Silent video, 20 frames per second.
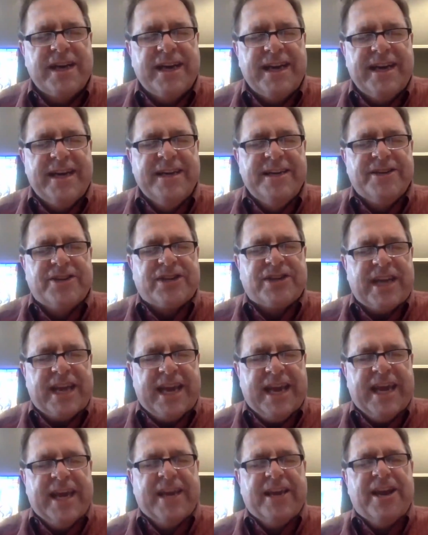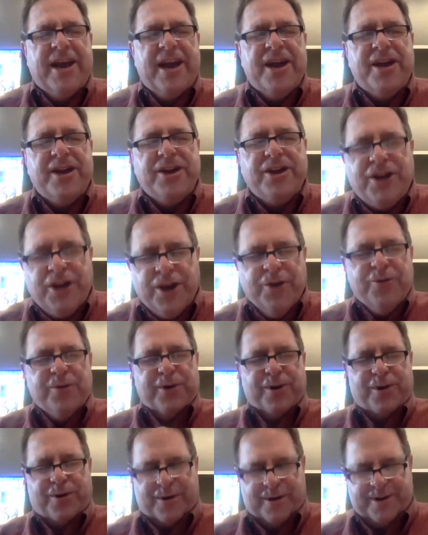is in
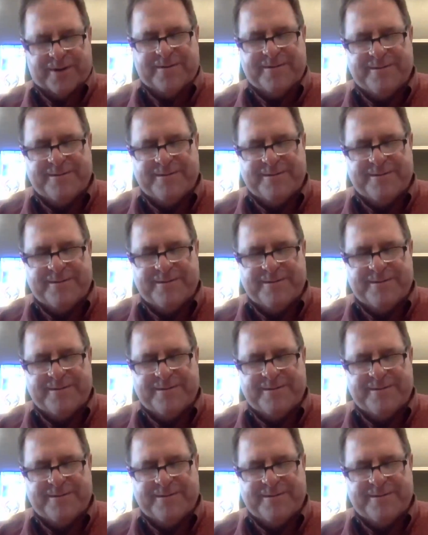you, Lord.